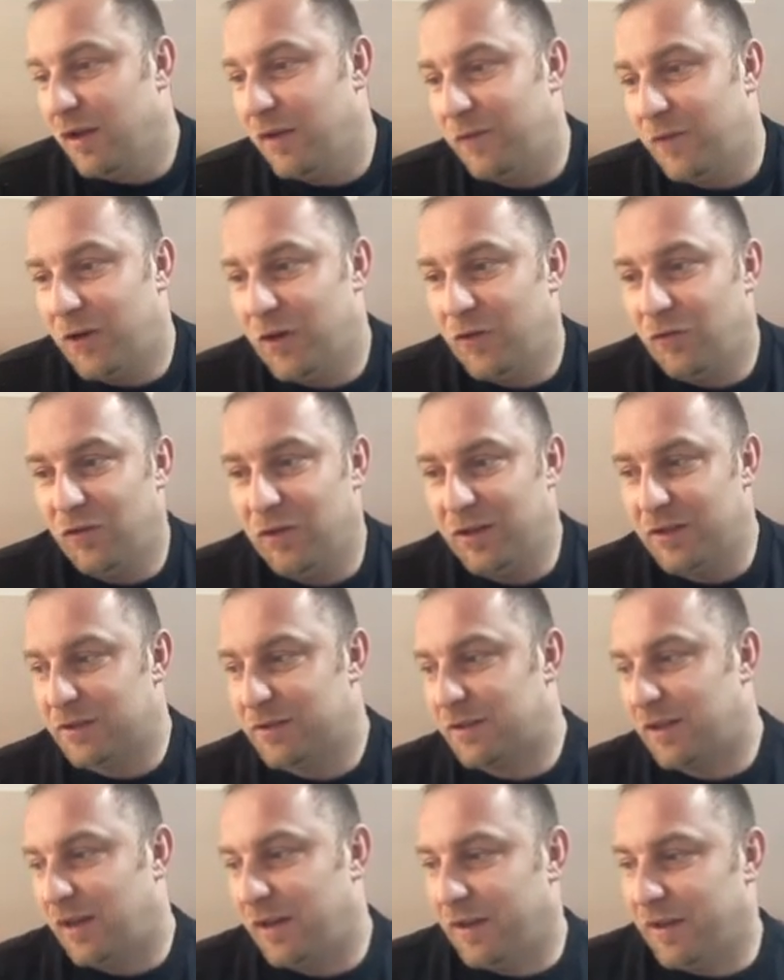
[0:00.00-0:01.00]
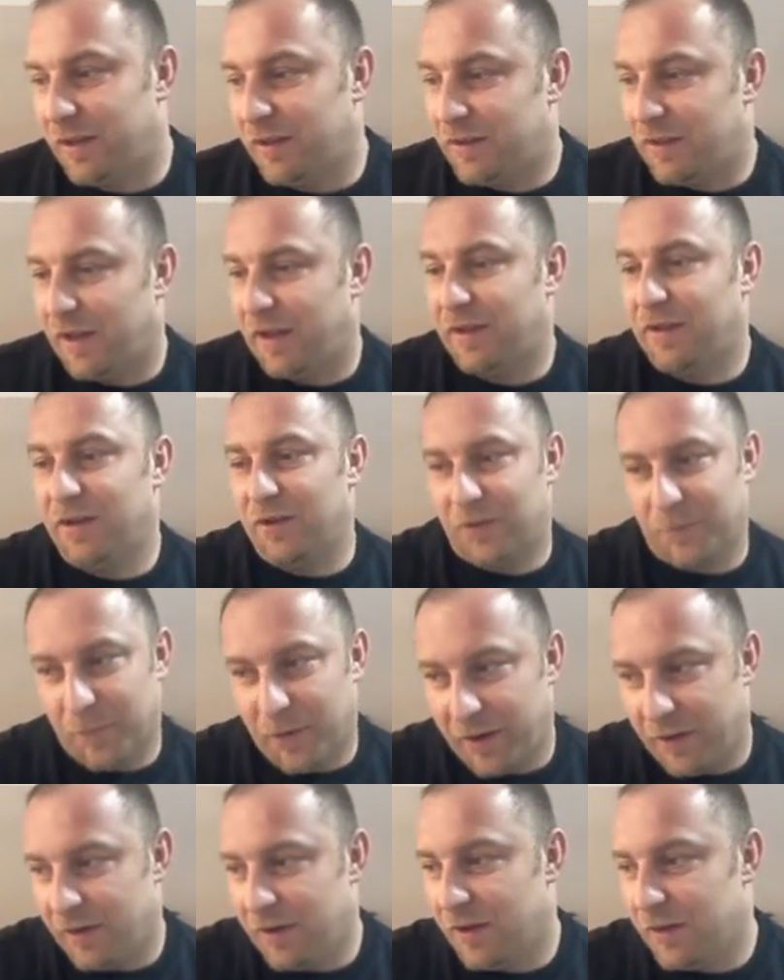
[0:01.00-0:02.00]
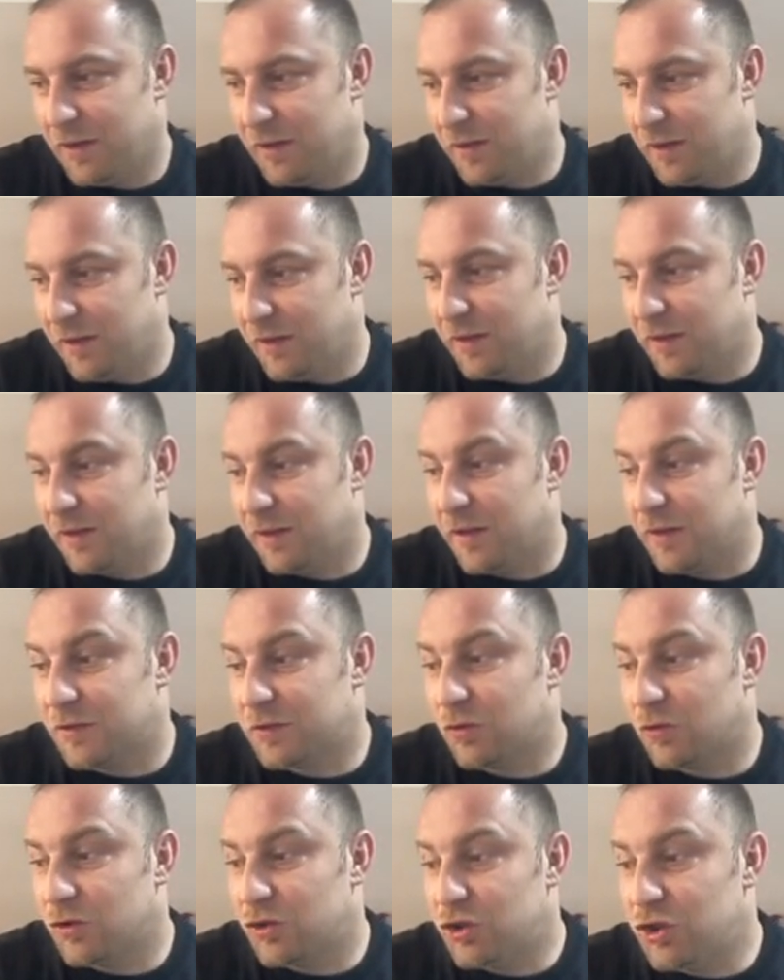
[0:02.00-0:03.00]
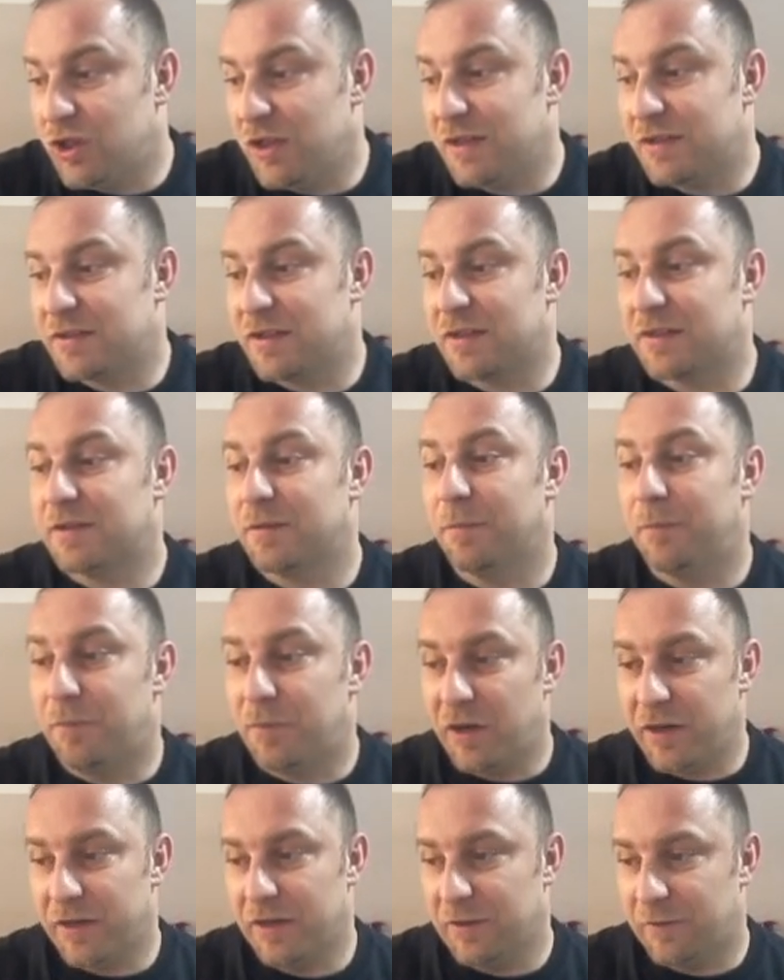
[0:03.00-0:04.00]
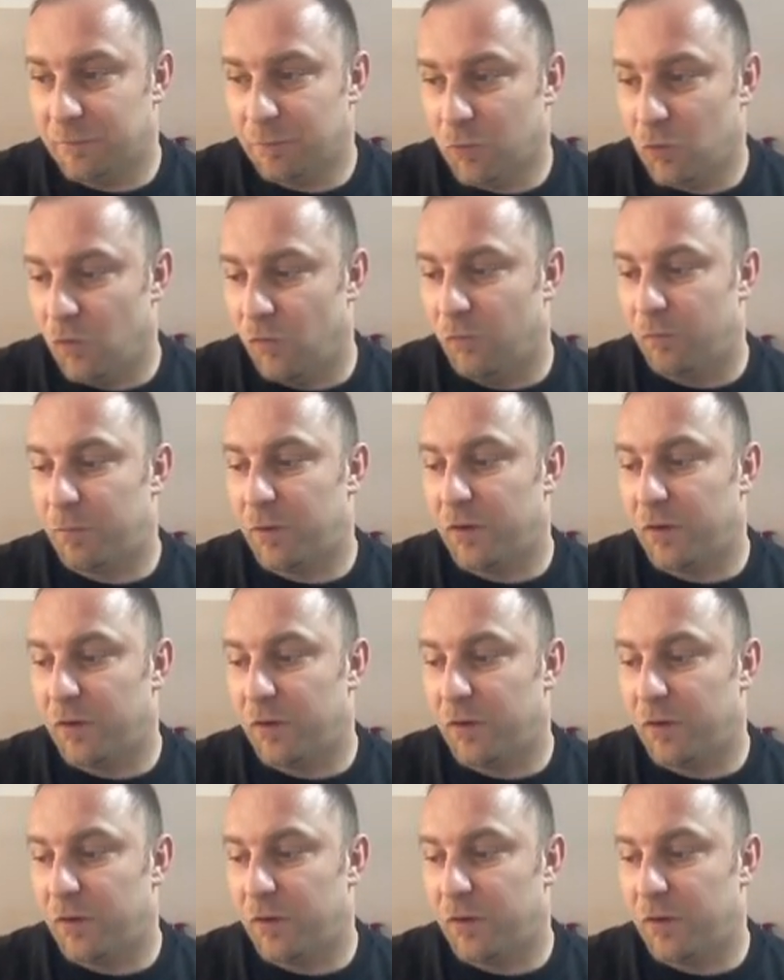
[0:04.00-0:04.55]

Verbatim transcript: really, really stunning attack here by Ding Liren. So g six, brilliant move,